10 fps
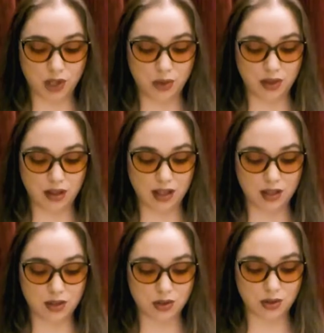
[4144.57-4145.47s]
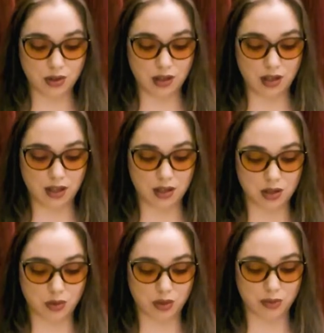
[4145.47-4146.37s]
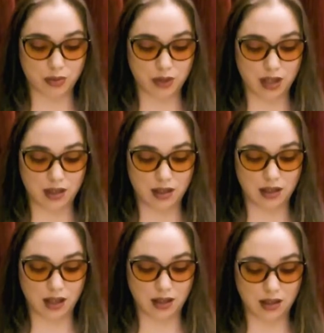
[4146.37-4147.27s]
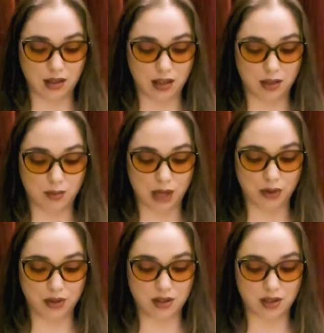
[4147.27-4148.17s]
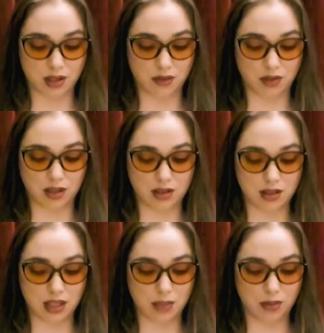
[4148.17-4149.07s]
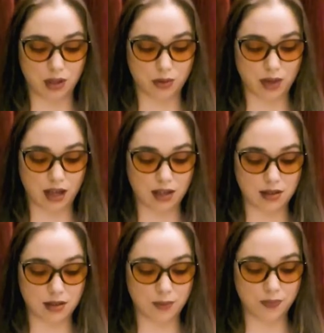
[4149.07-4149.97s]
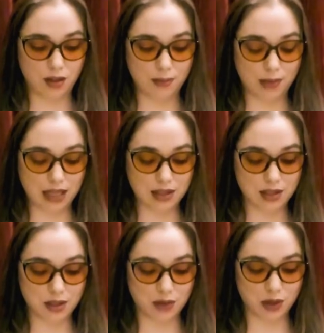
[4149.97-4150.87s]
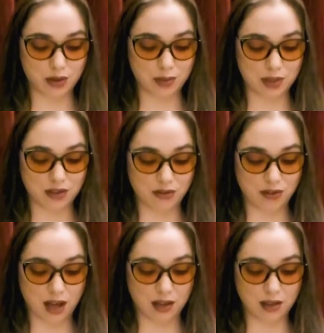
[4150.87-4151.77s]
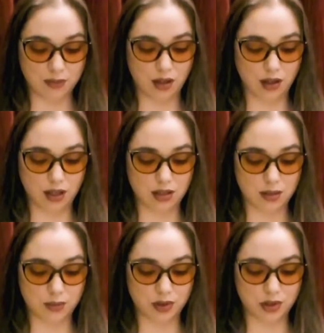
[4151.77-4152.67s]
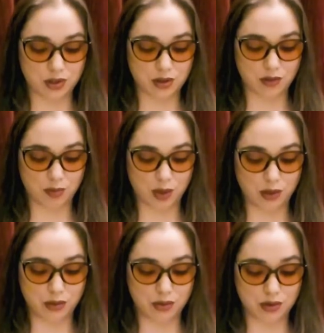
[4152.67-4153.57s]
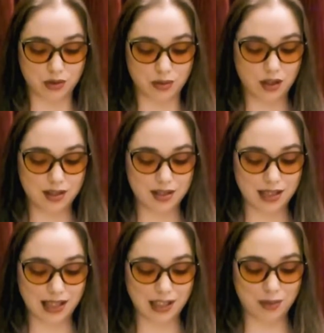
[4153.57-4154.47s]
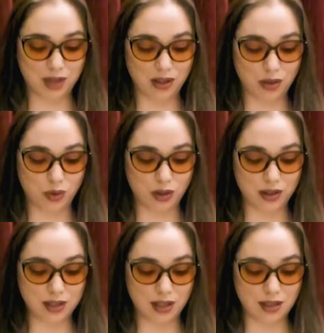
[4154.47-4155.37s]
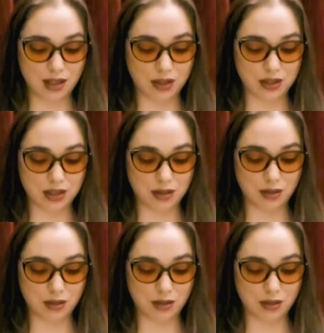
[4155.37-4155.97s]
would like to scrutinize were bred and hidden in mountains of unseemly rags, masses of corrupted fat, and spultures of bones sitting among the wars he dealt in,